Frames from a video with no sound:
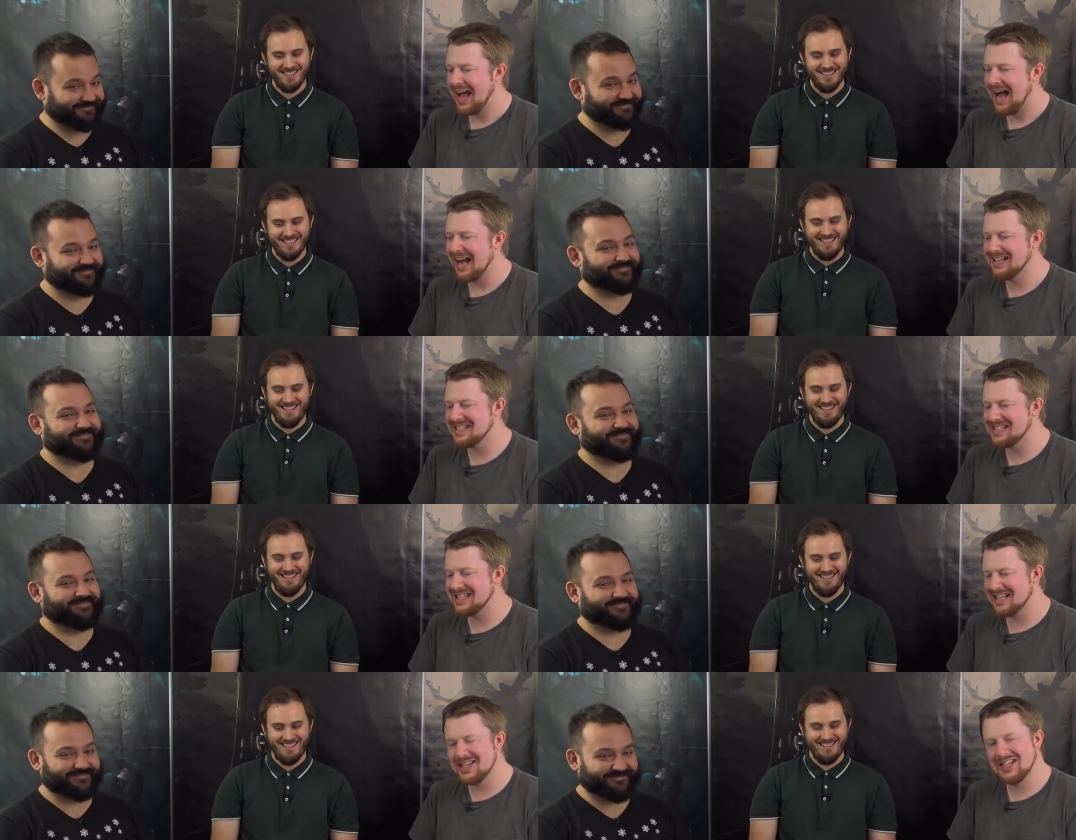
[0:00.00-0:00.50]
Speaker 1: I
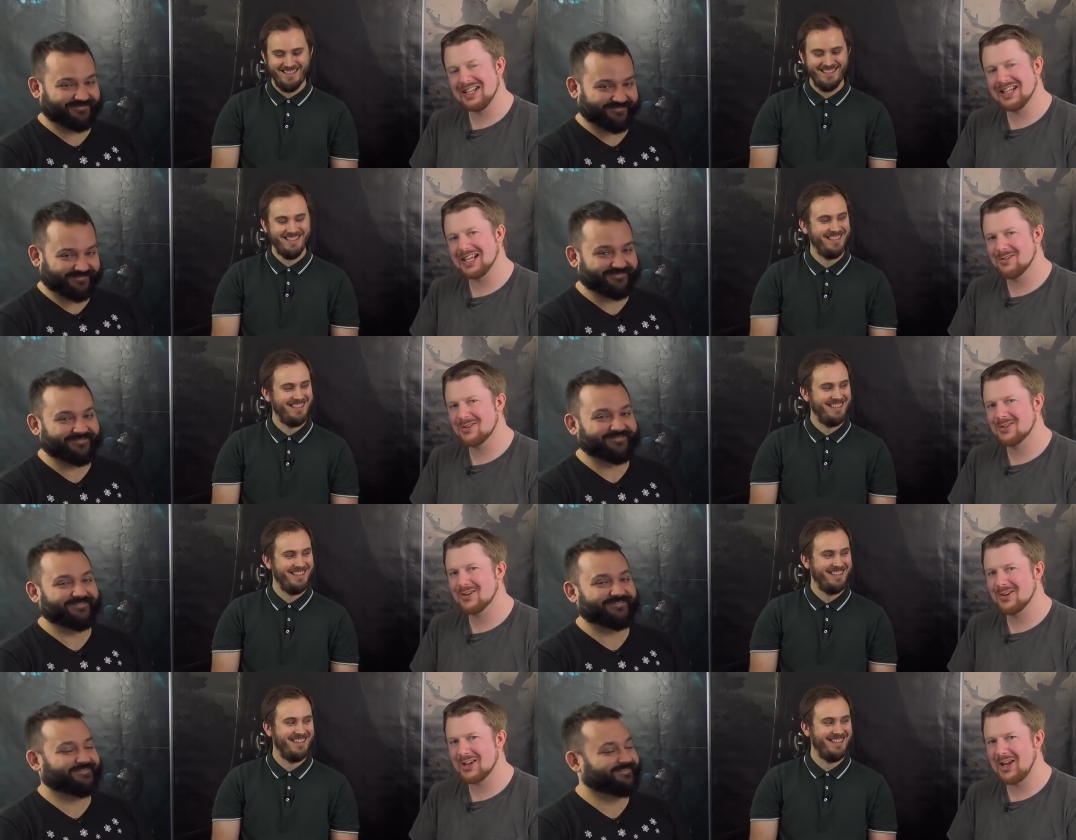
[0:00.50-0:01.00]
just didn't think it
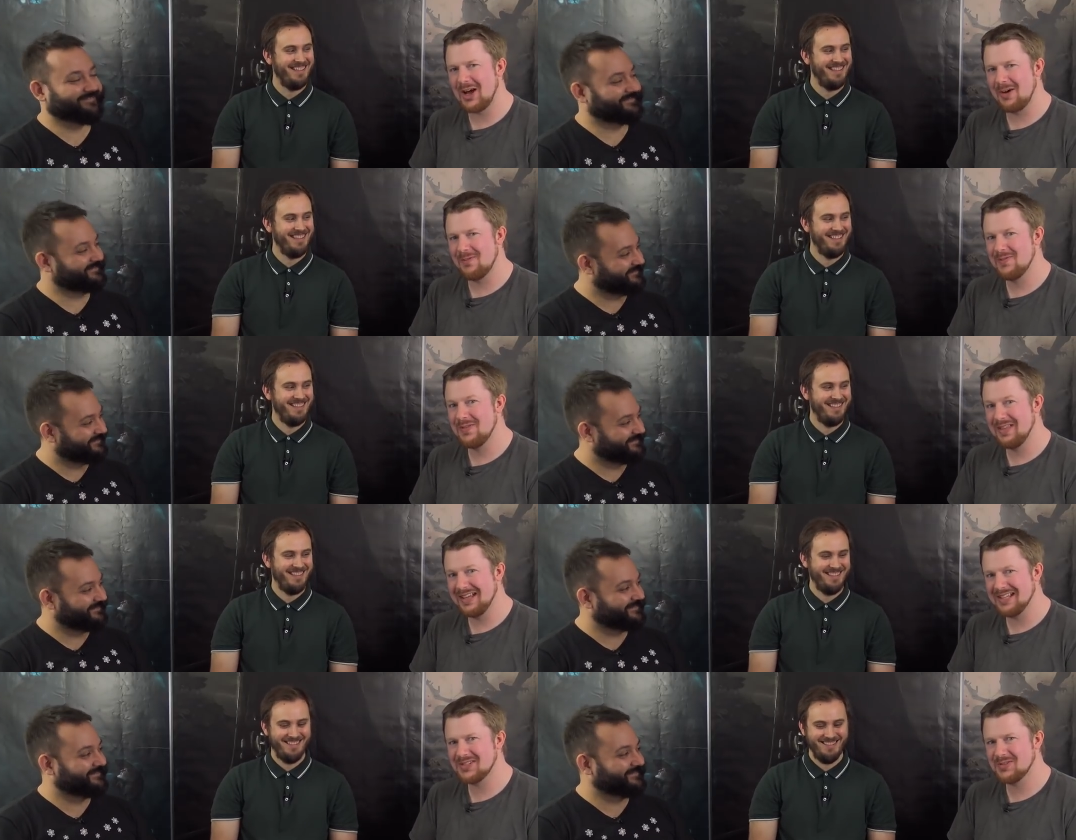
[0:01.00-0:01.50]
was gonna
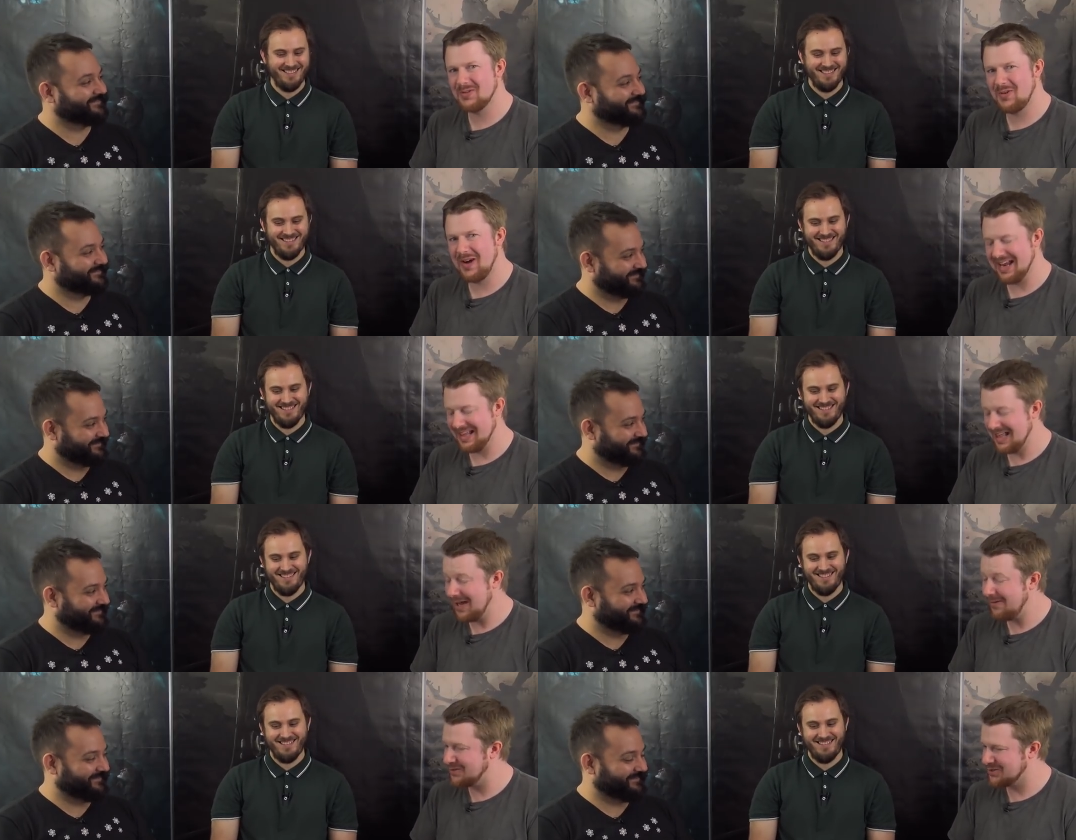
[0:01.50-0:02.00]
come this
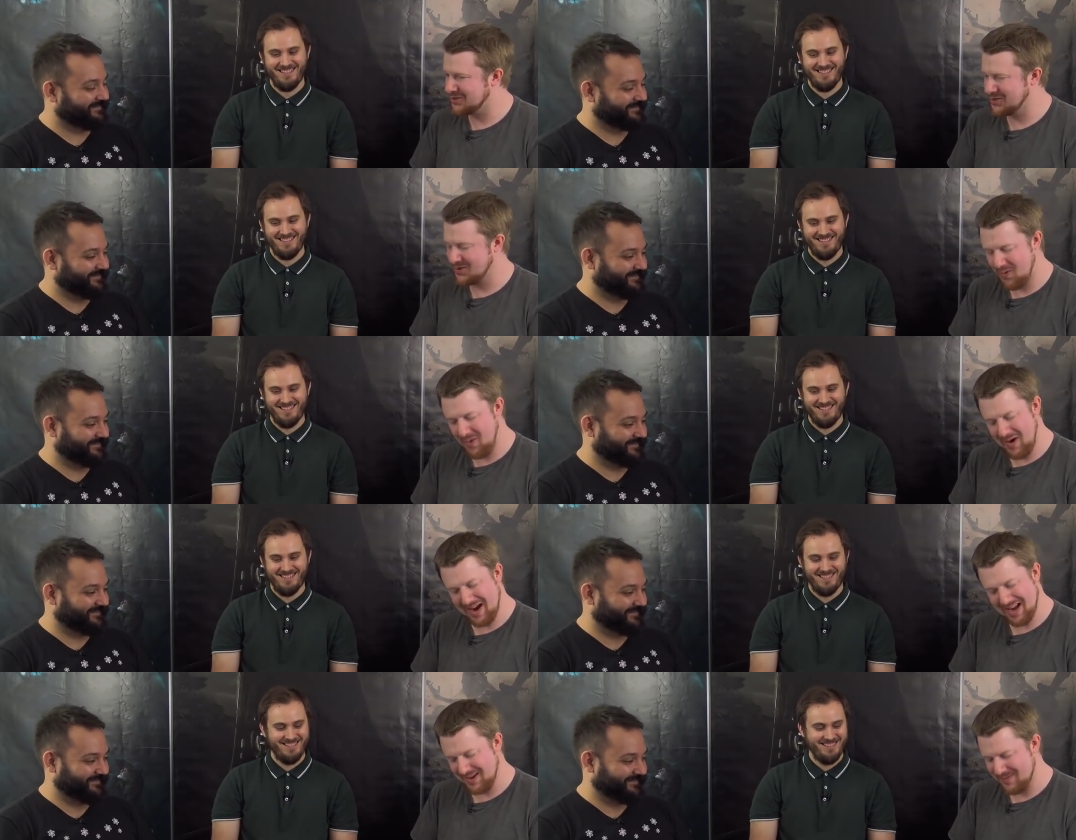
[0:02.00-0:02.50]
way. That was
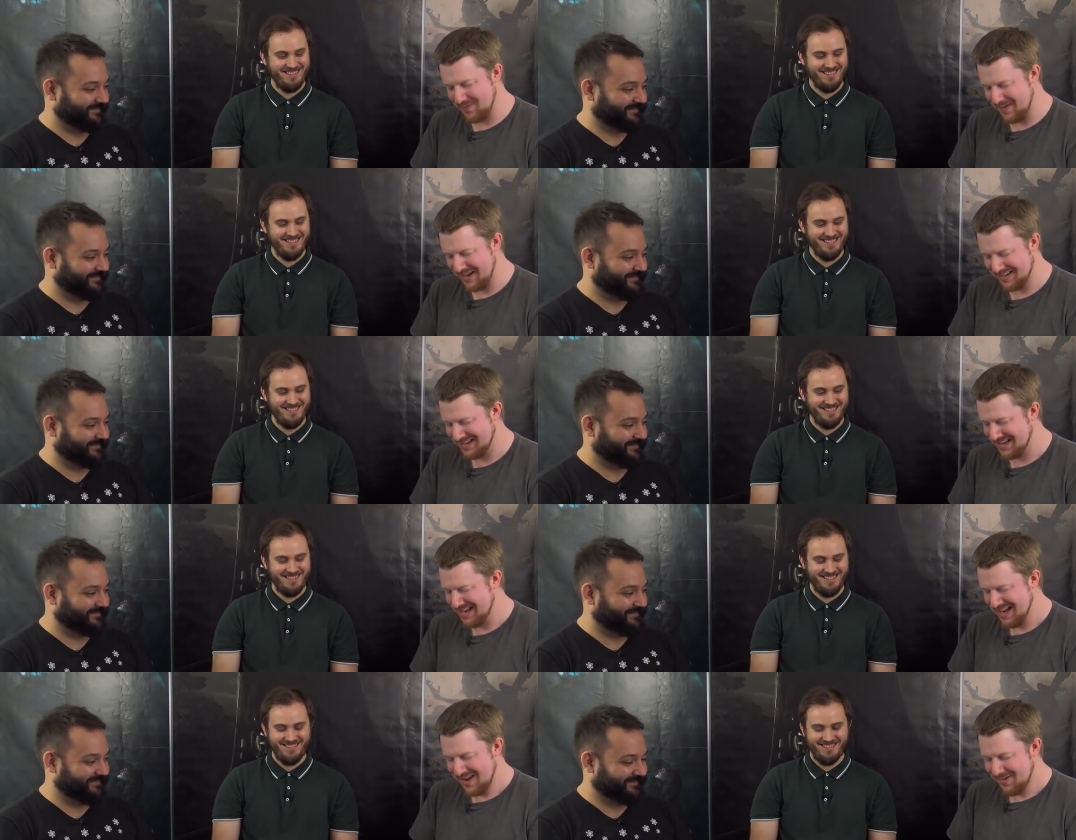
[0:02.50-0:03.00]
quick,
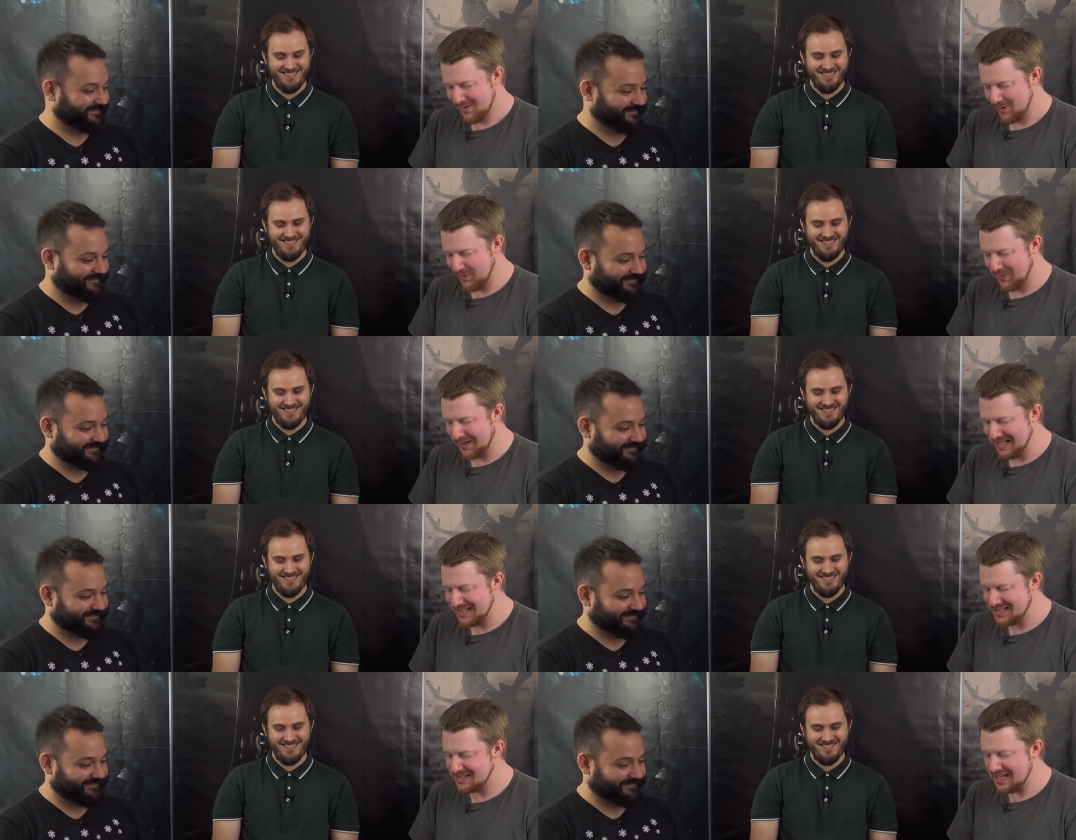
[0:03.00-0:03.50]
man.
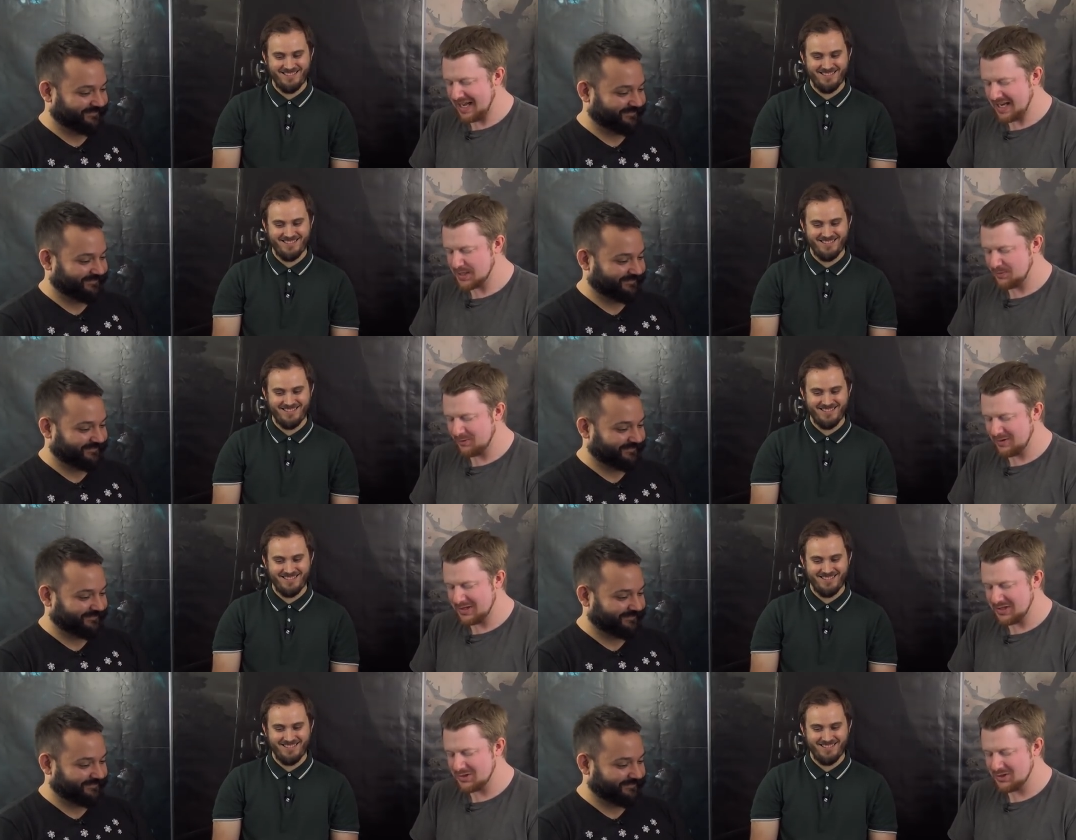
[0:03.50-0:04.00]
Replace the
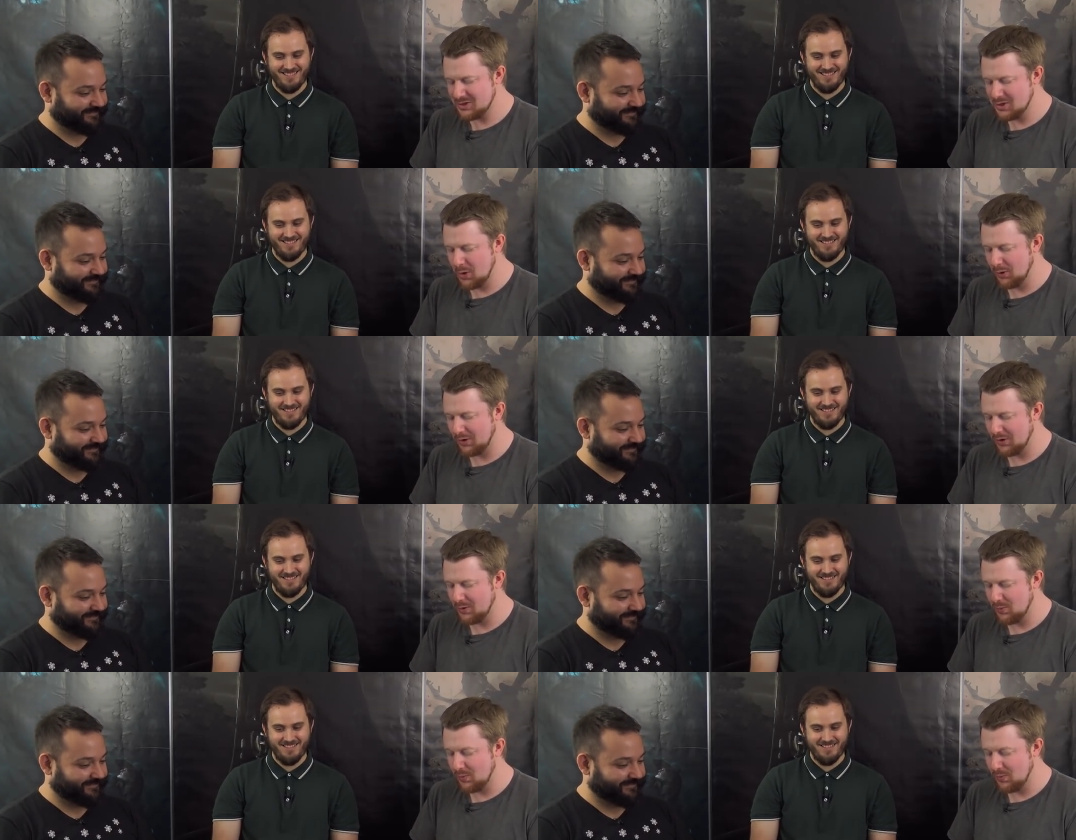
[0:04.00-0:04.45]
exploration token